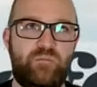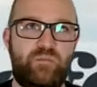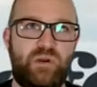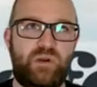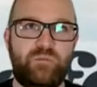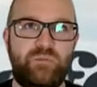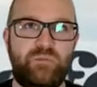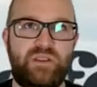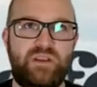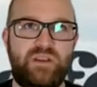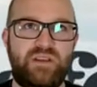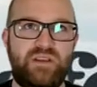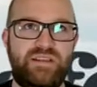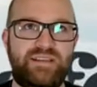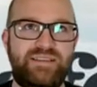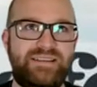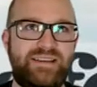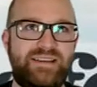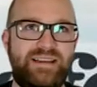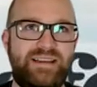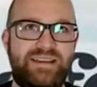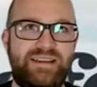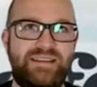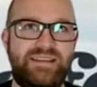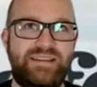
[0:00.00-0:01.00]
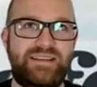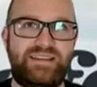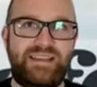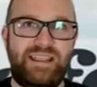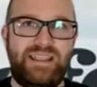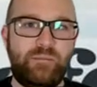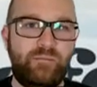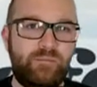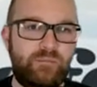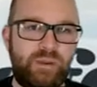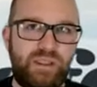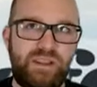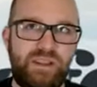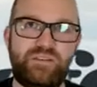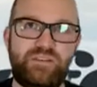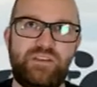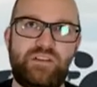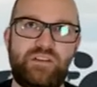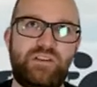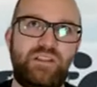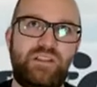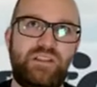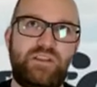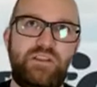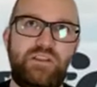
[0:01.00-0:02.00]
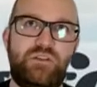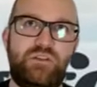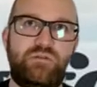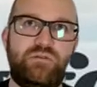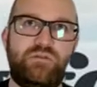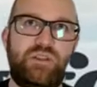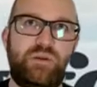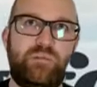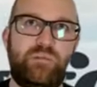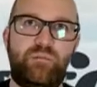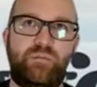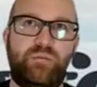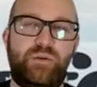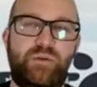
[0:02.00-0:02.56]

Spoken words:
pumpkin dip, basically, that you dip.